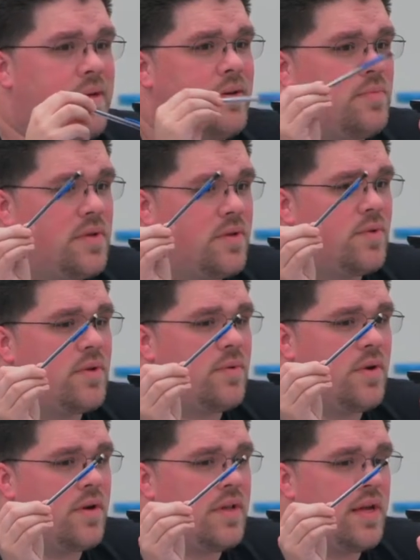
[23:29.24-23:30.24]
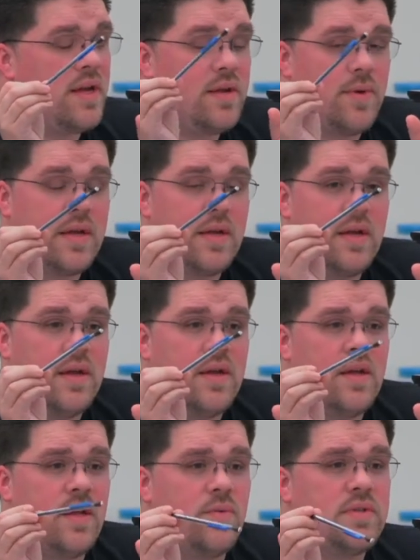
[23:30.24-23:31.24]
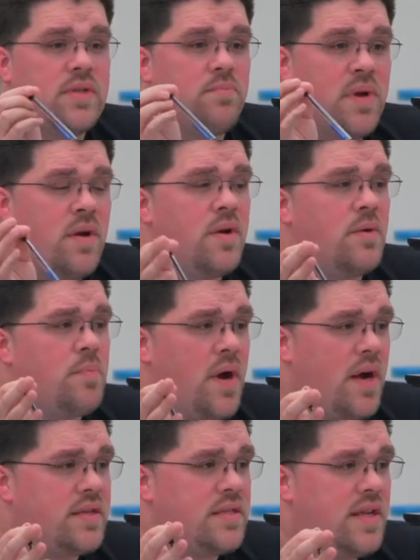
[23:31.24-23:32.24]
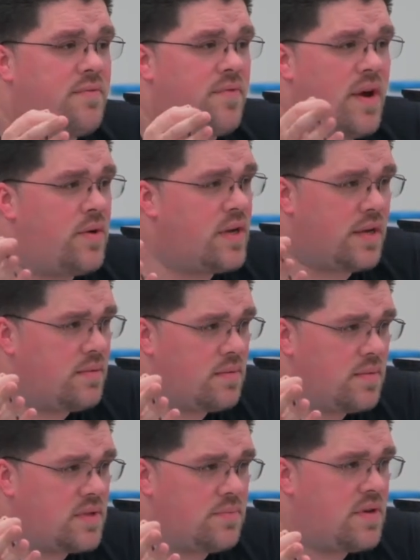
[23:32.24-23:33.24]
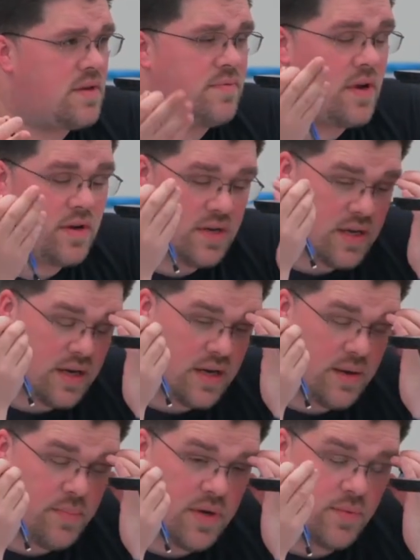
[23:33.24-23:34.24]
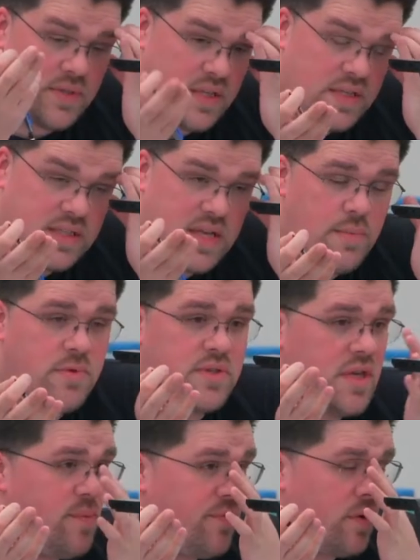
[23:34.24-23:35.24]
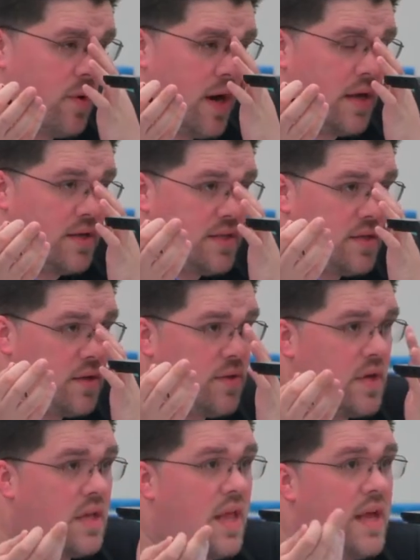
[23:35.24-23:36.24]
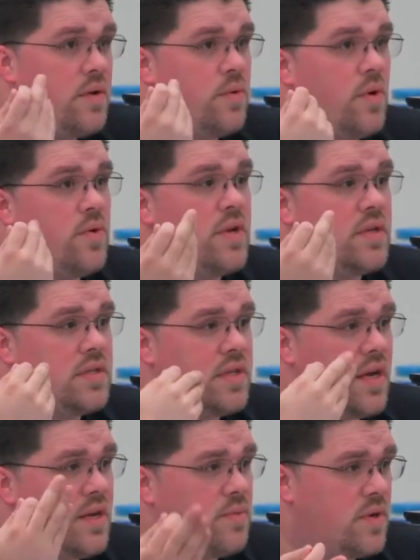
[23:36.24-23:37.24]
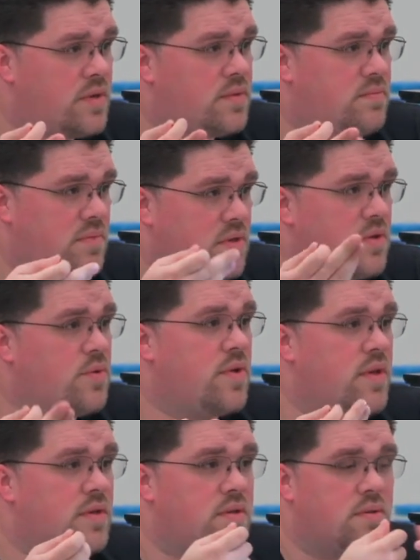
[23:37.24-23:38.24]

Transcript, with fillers: I could be totally wrong on that. Anyway, it was a burial box and they found it. Somebody had found it, dug it up, and it was in the State Museum for a while until the clan who owned it decided what to do with it.